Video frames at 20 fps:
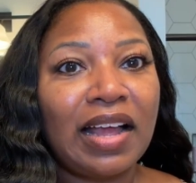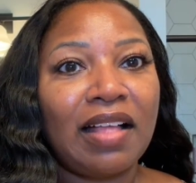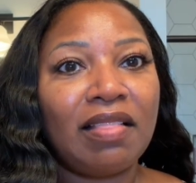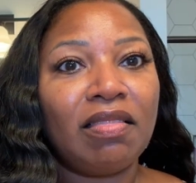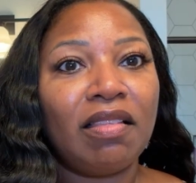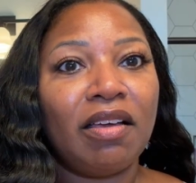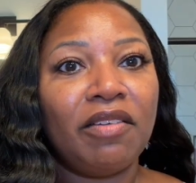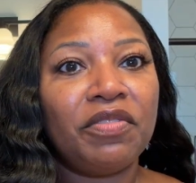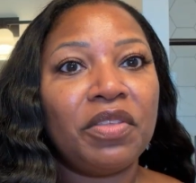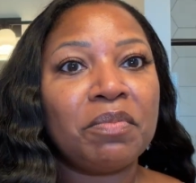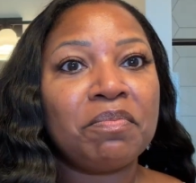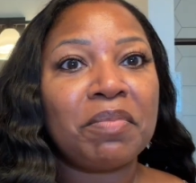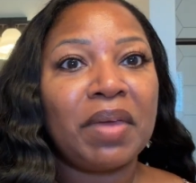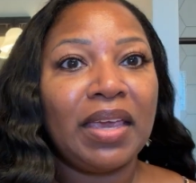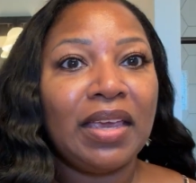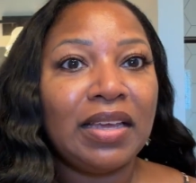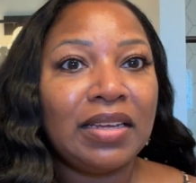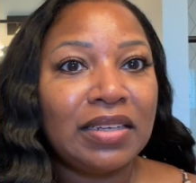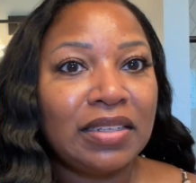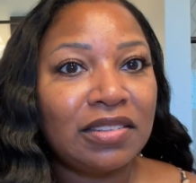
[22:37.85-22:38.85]
I love the
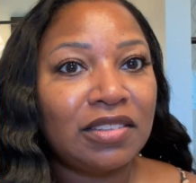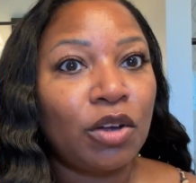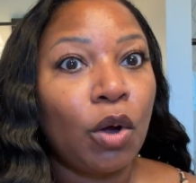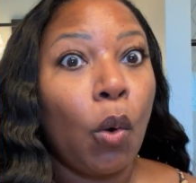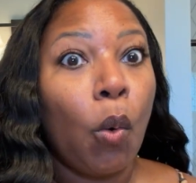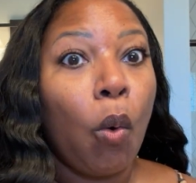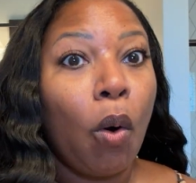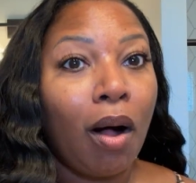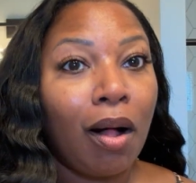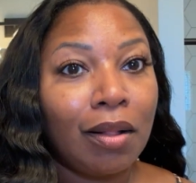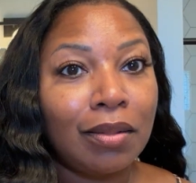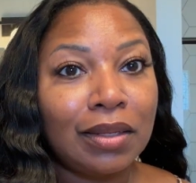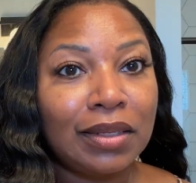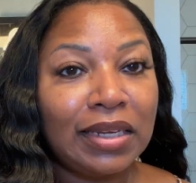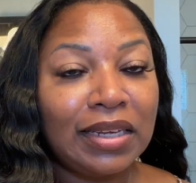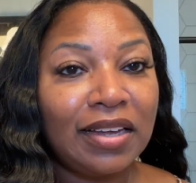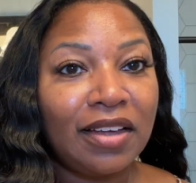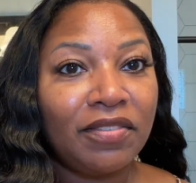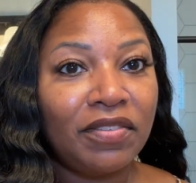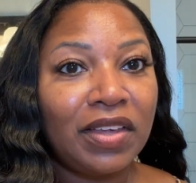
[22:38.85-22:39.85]
maintenance and
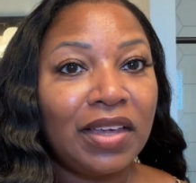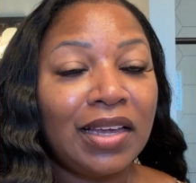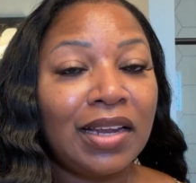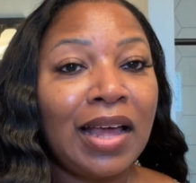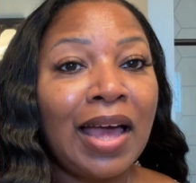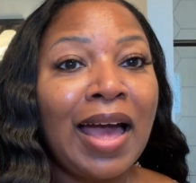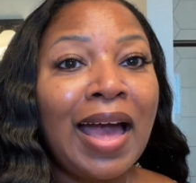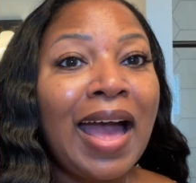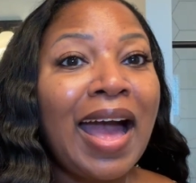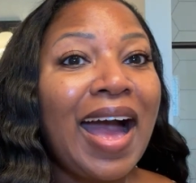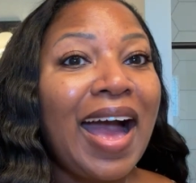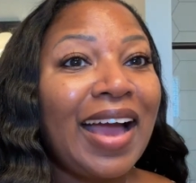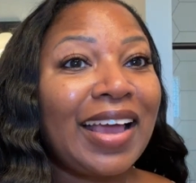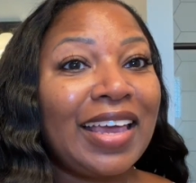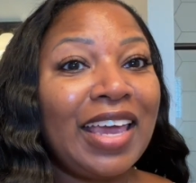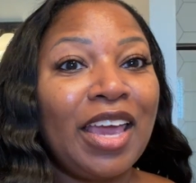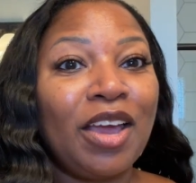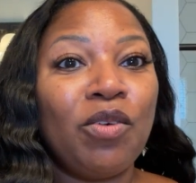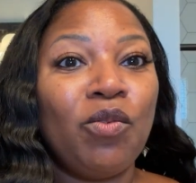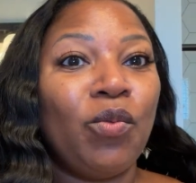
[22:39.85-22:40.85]
quality of it. I
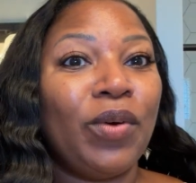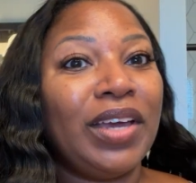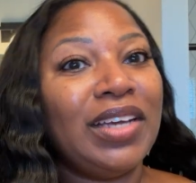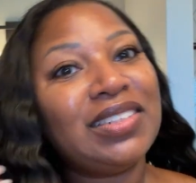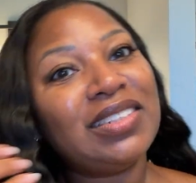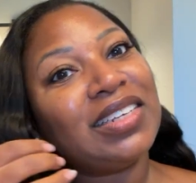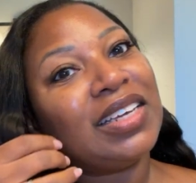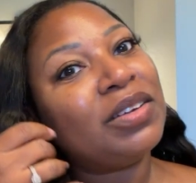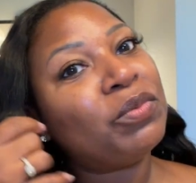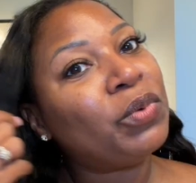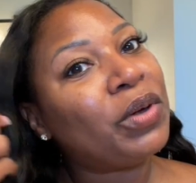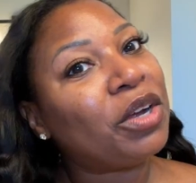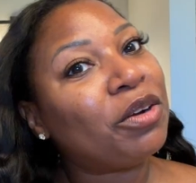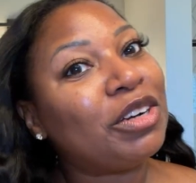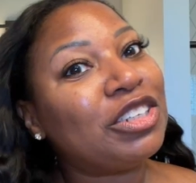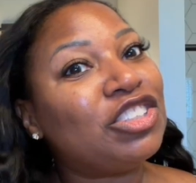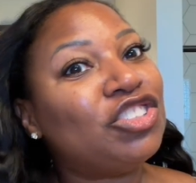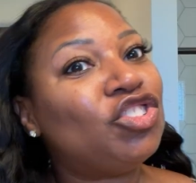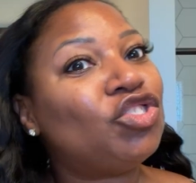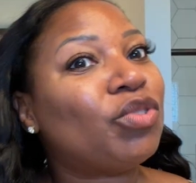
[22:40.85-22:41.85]
can't wait to wear
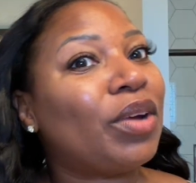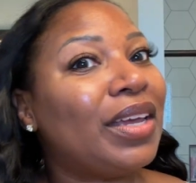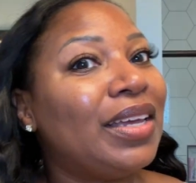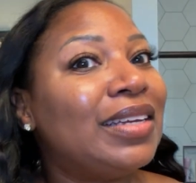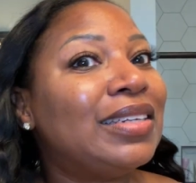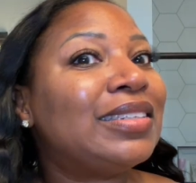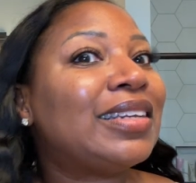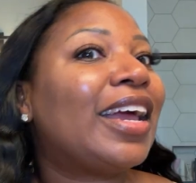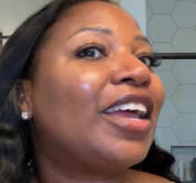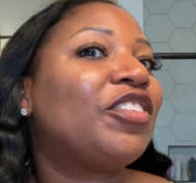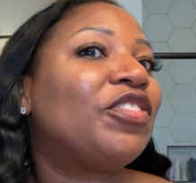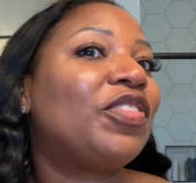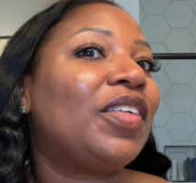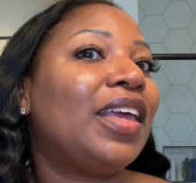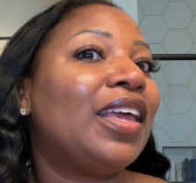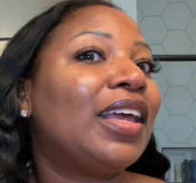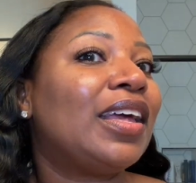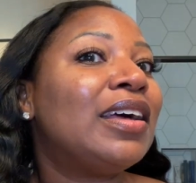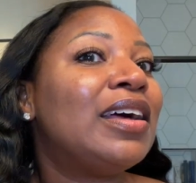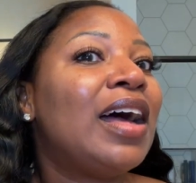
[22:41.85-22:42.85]
it straightened. I
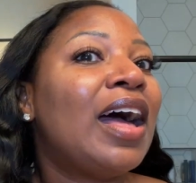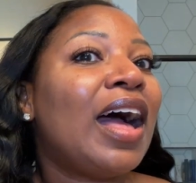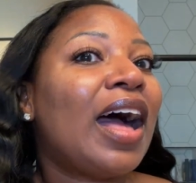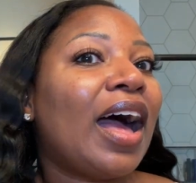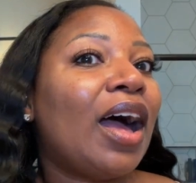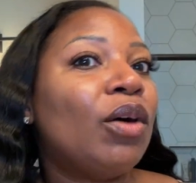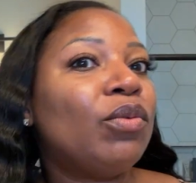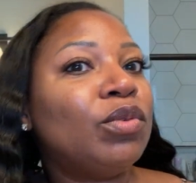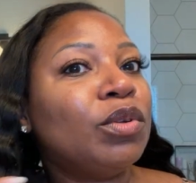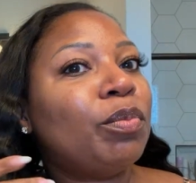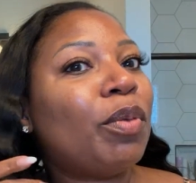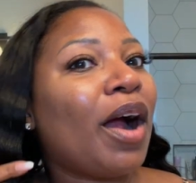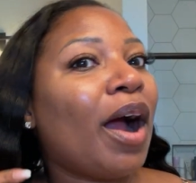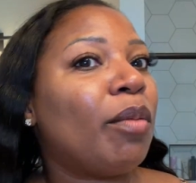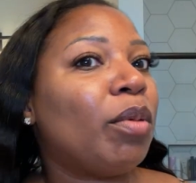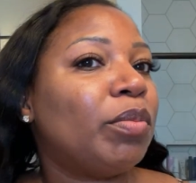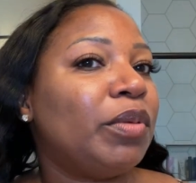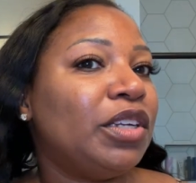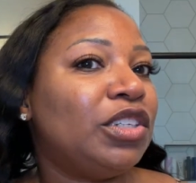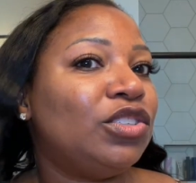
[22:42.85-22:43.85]
think I will
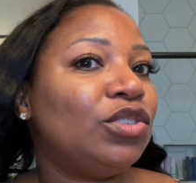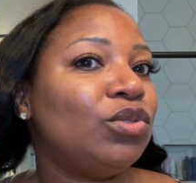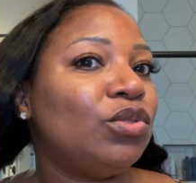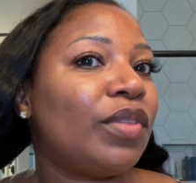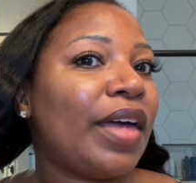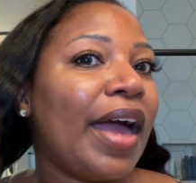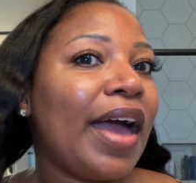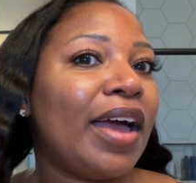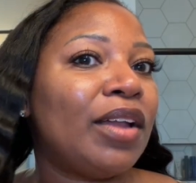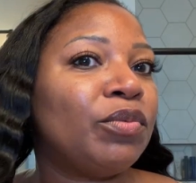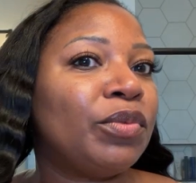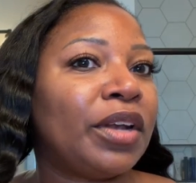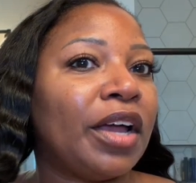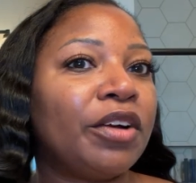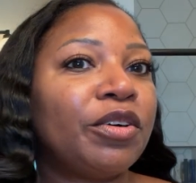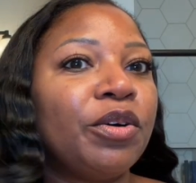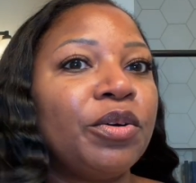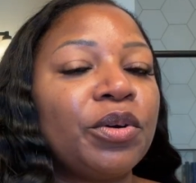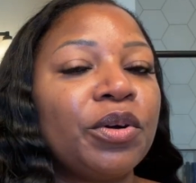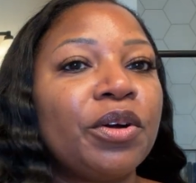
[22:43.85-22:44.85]
probably do that when I
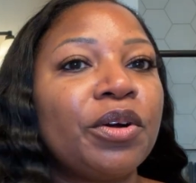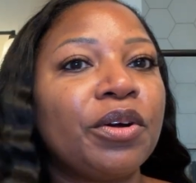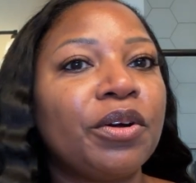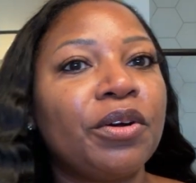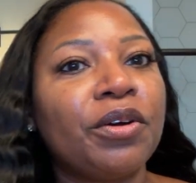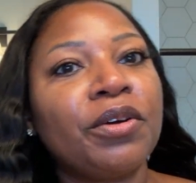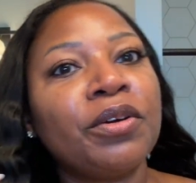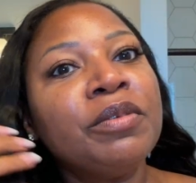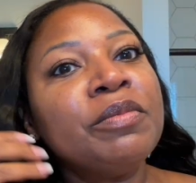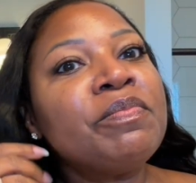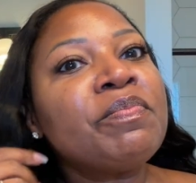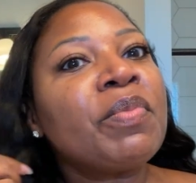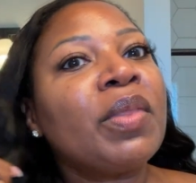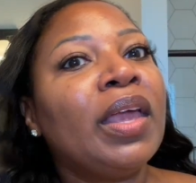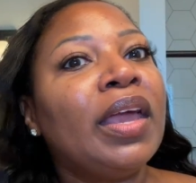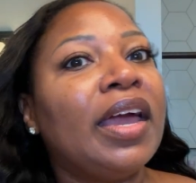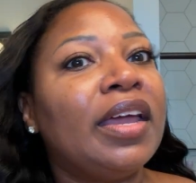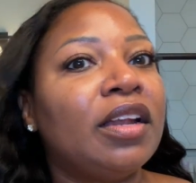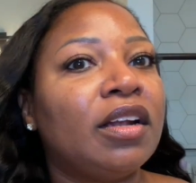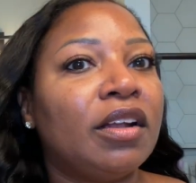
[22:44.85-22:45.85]
go to her
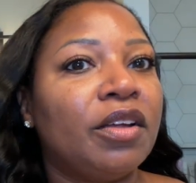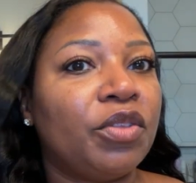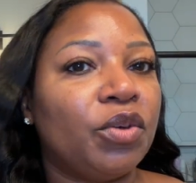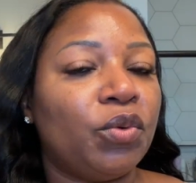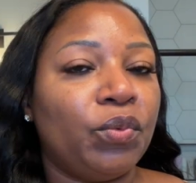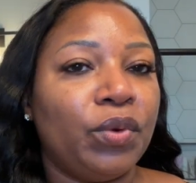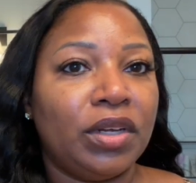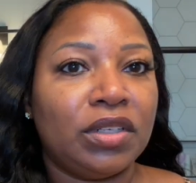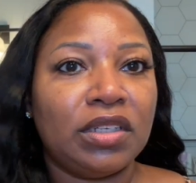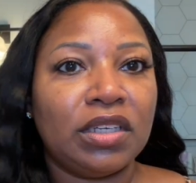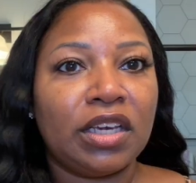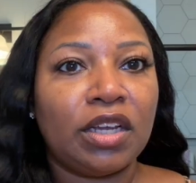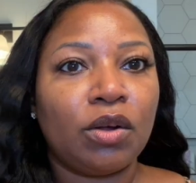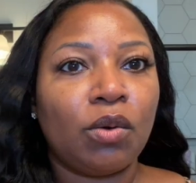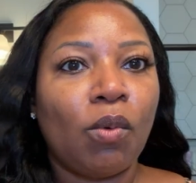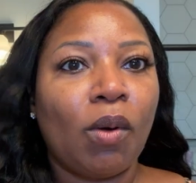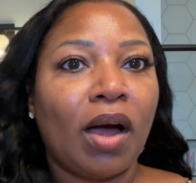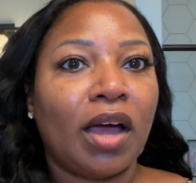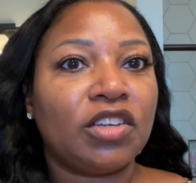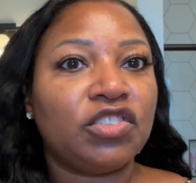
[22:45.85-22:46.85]
in another week to get it
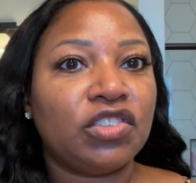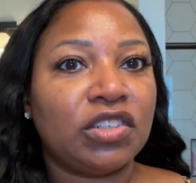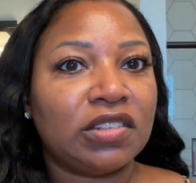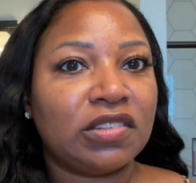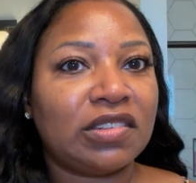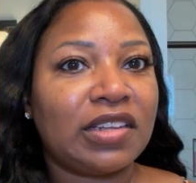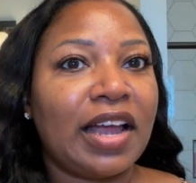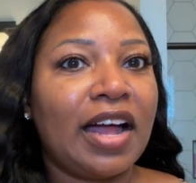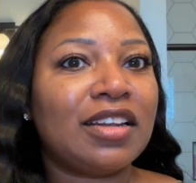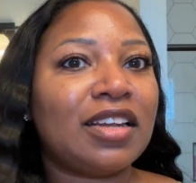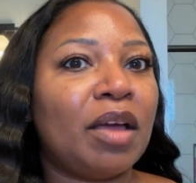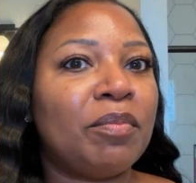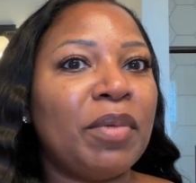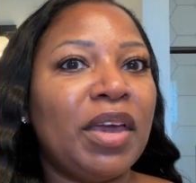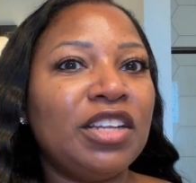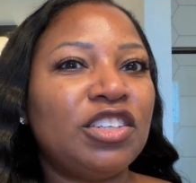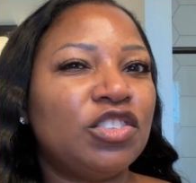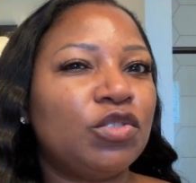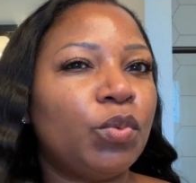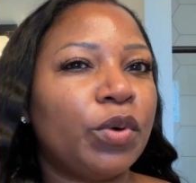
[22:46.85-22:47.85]
washed and styled. I
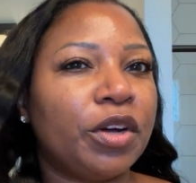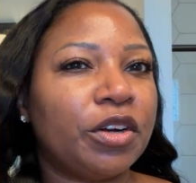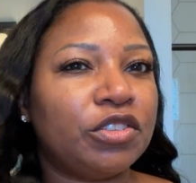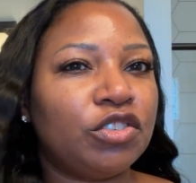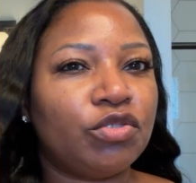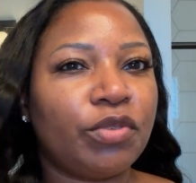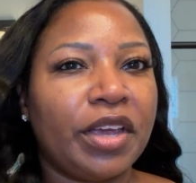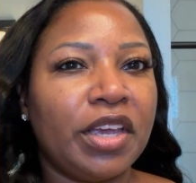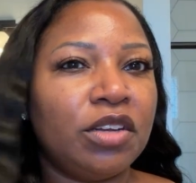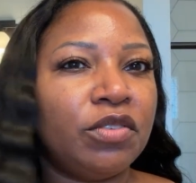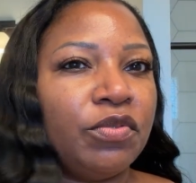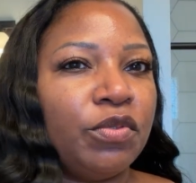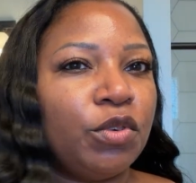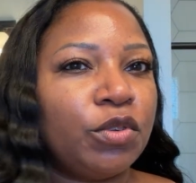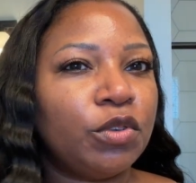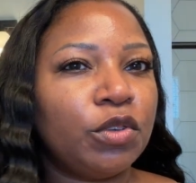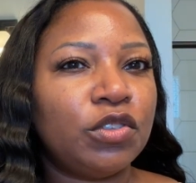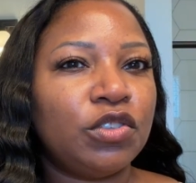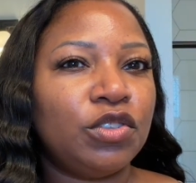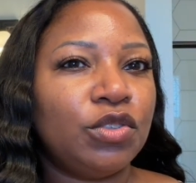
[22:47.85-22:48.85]
may just wear it straightened for
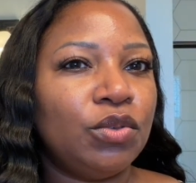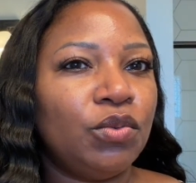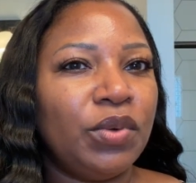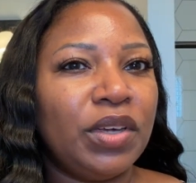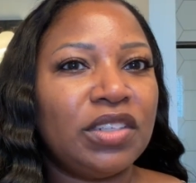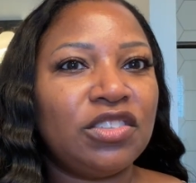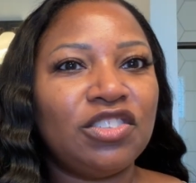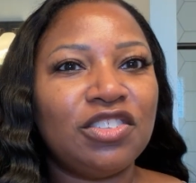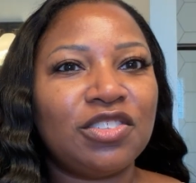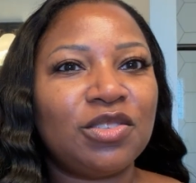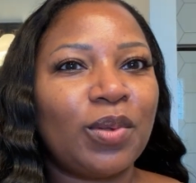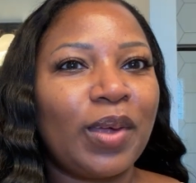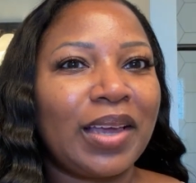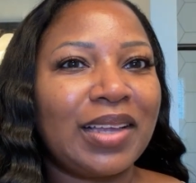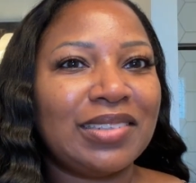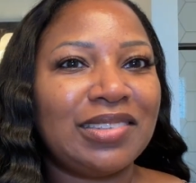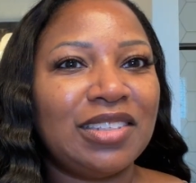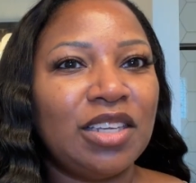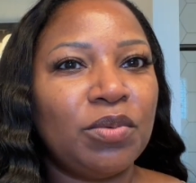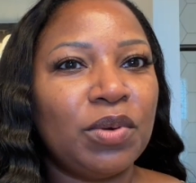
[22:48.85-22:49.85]
those 2 weeks just so I
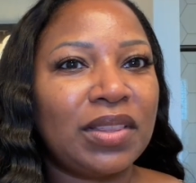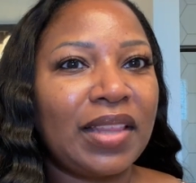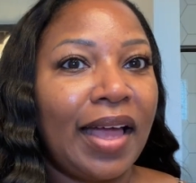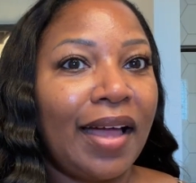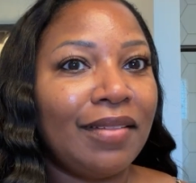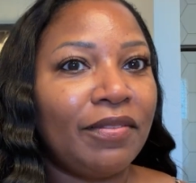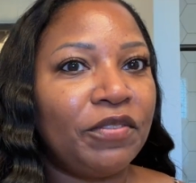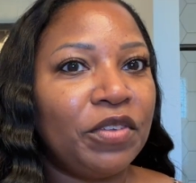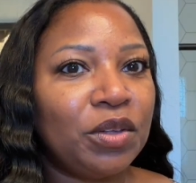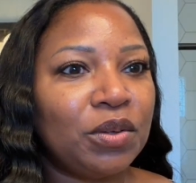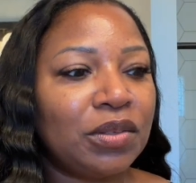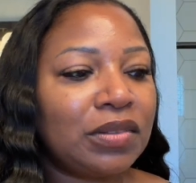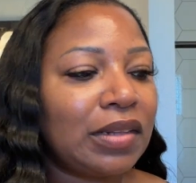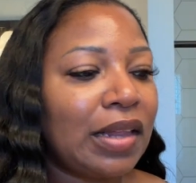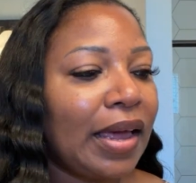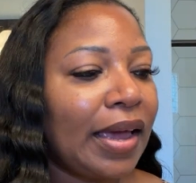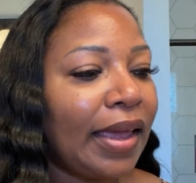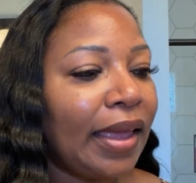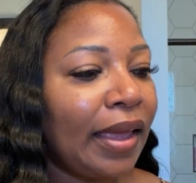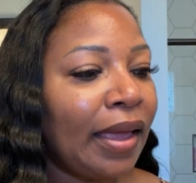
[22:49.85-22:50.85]
can see what that feels
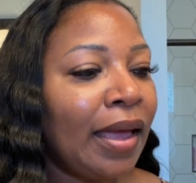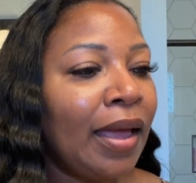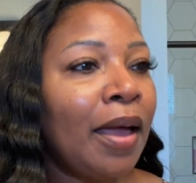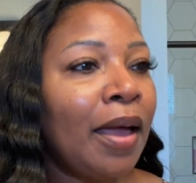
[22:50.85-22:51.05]
like.